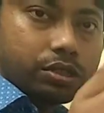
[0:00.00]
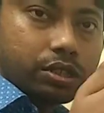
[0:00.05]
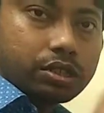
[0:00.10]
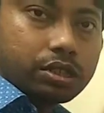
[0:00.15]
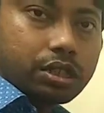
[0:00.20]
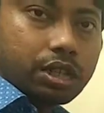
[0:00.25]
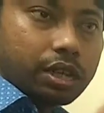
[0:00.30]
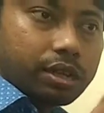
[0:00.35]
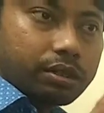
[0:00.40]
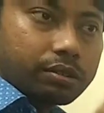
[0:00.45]

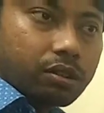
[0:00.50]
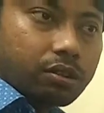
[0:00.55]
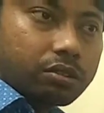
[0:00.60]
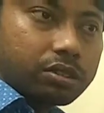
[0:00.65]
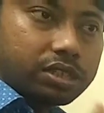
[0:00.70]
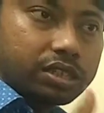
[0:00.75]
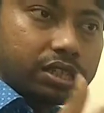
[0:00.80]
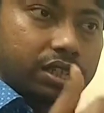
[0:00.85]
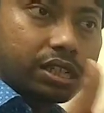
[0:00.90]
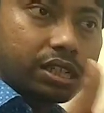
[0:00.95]
the
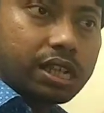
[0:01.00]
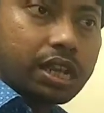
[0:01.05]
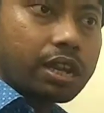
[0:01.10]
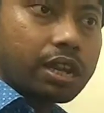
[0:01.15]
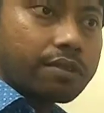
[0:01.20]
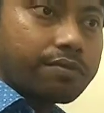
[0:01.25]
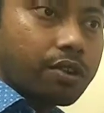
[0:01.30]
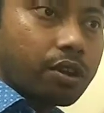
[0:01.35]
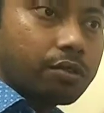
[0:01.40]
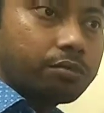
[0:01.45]
conditioned air
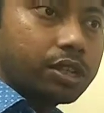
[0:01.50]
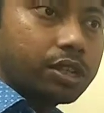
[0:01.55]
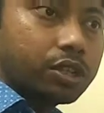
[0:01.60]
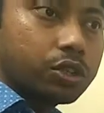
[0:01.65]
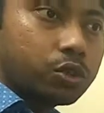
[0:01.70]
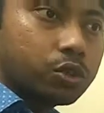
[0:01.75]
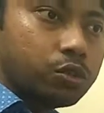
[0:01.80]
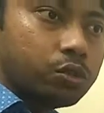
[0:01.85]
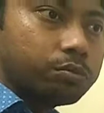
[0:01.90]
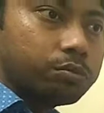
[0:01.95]
from the
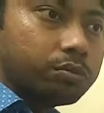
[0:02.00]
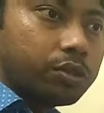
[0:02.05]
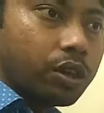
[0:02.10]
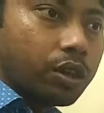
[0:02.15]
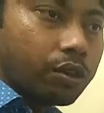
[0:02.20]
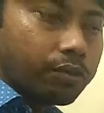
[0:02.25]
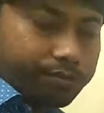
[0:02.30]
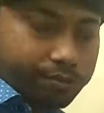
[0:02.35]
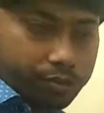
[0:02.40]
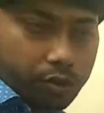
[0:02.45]
room
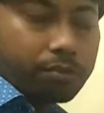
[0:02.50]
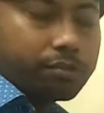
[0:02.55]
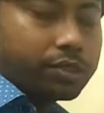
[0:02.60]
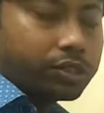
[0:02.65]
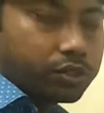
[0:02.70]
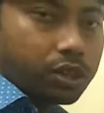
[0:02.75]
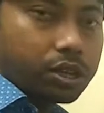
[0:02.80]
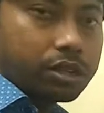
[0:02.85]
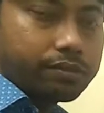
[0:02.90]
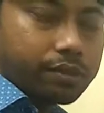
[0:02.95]
or from
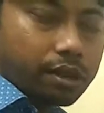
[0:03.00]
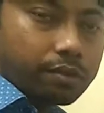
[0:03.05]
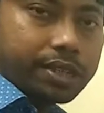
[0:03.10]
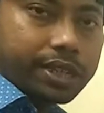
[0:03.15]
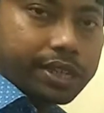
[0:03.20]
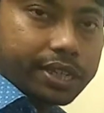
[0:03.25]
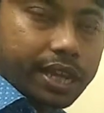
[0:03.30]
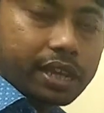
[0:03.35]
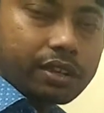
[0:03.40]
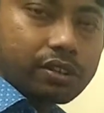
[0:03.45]
the
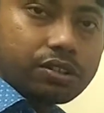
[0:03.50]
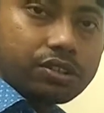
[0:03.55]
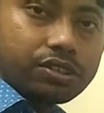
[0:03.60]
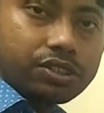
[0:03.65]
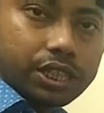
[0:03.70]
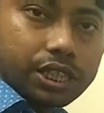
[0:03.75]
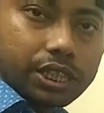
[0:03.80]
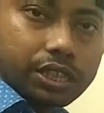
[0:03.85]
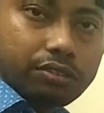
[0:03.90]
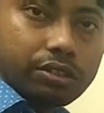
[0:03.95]
air
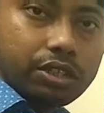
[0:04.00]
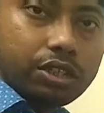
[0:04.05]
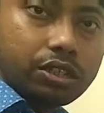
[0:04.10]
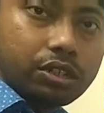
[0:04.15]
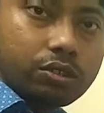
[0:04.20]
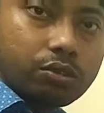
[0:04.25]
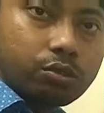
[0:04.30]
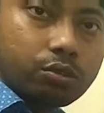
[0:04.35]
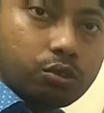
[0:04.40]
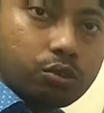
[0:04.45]
conditioning unit
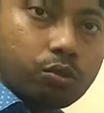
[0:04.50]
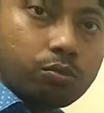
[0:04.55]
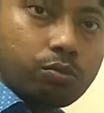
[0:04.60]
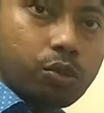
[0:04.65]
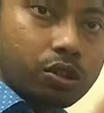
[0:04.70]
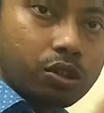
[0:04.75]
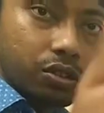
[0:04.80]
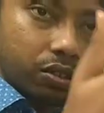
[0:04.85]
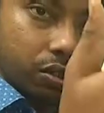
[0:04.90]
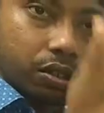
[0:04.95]
to room
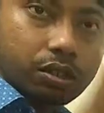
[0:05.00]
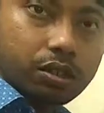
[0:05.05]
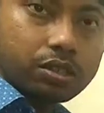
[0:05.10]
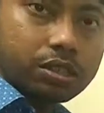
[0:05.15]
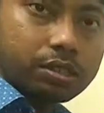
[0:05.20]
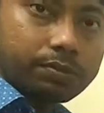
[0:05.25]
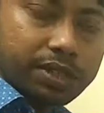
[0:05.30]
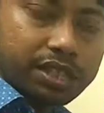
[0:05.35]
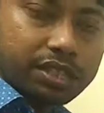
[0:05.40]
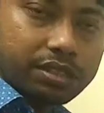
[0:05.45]
or
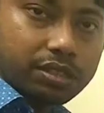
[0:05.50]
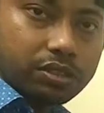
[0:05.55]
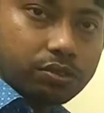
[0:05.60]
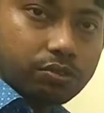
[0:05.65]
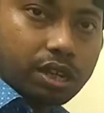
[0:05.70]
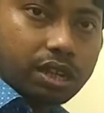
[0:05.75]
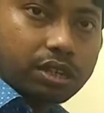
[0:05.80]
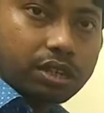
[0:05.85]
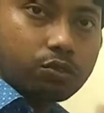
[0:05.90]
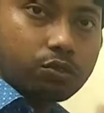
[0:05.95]
spaces
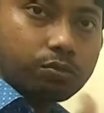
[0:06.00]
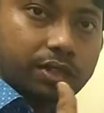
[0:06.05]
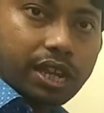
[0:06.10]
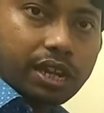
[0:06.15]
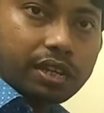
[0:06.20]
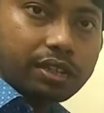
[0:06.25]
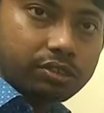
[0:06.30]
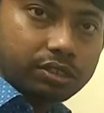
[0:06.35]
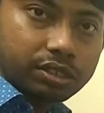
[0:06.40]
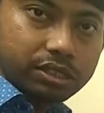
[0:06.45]
where to be air
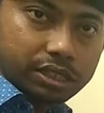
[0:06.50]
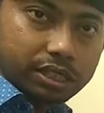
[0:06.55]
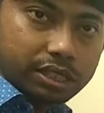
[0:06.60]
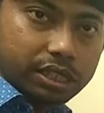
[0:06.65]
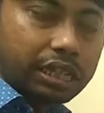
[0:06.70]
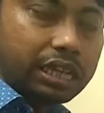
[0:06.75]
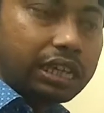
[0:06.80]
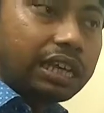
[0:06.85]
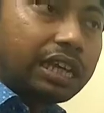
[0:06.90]
conditioned.